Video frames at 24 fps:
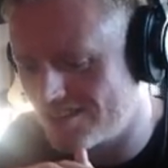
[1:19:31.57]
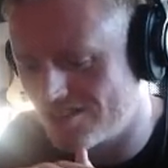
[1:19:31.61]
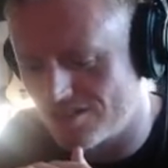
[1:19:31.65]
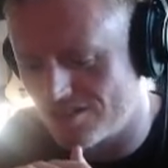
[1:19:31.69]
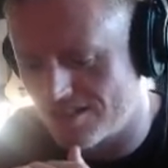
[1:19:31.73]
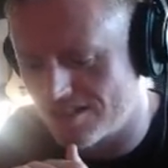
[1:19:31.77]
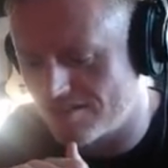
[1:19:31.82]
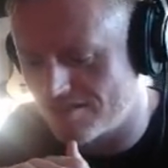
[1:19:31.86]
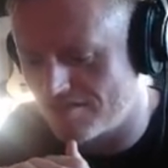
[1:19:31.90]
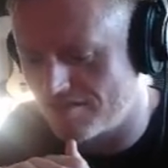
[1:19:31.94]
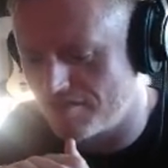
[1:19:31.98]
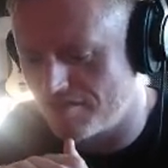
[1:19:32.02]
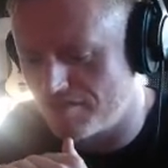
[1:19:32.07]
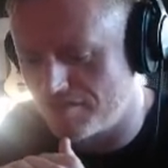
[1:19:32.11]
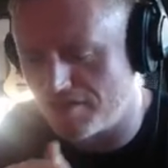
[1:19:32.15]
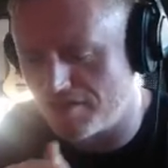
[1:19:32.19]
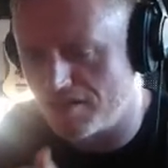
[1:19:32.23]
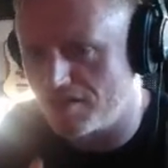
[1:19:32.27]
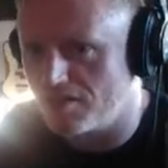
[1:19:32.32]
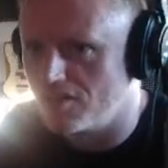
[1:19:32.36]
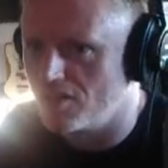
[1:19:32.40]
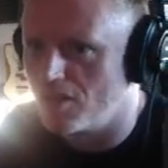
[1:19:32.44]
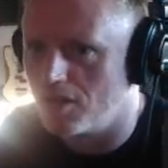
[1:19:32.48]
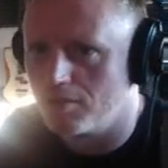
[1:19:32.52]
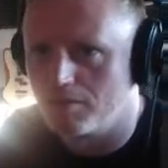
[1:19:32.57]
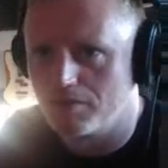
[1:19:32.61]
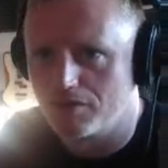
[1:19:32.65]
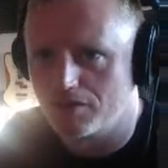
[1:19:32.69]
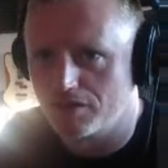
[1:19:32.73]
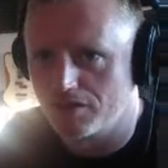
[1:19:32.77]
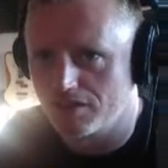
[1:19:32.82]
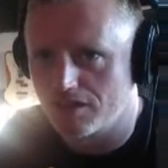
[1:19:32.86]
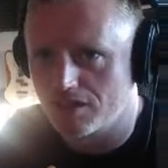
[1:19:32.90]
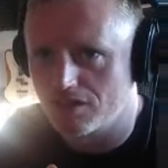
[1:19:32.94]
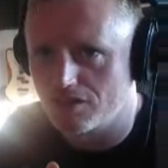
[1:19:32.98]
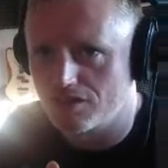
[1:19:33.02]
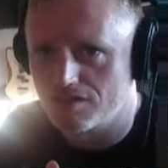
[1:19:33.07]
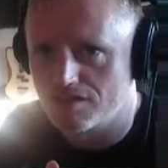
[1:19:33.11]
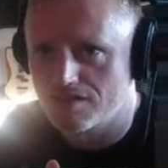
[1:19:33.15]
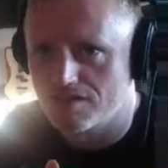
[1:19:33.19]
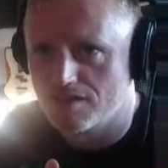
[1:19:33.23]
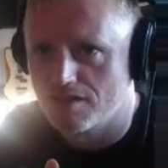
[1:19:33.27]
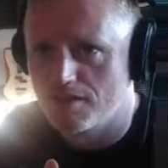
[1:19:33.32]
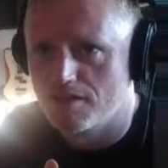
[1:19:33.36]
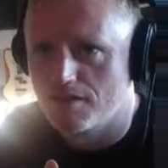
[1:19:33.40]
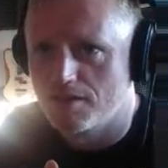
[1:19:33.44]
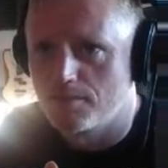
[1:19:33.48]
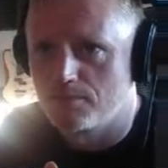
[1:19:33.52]
just phenomenally good.
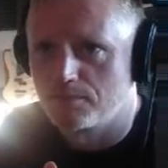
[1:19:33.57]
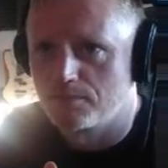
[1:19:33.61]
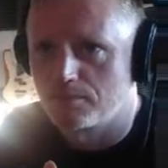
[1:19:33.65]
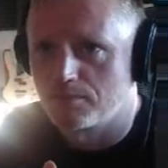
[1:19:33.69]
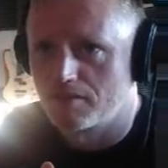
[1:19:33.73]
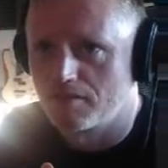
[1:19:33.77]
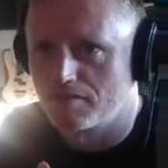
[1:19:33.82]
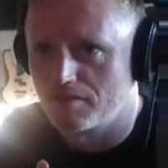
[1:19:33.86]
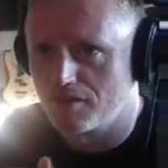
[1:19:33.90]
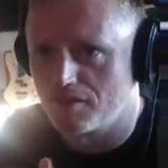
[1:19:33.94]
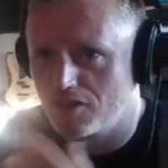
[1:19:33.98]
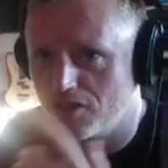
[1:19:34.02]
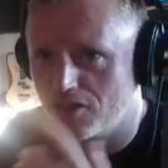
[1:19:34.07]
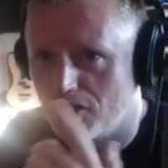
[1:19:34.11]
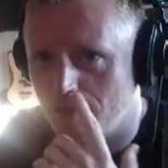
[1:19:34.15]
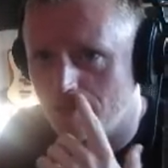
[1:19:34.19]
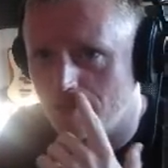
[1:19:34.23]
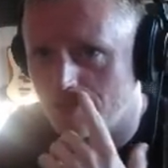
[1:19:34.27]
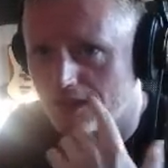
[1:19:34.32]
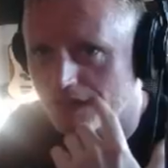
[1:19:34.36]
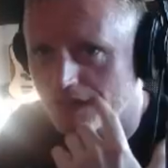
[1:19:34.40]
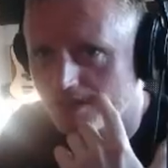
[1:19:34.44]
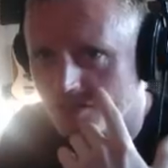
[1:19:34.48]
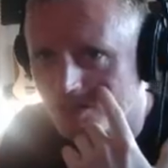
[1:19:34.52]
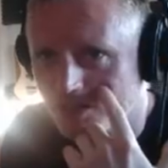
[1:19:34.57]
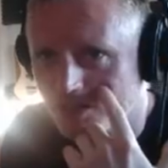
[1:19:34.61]
Phenomenally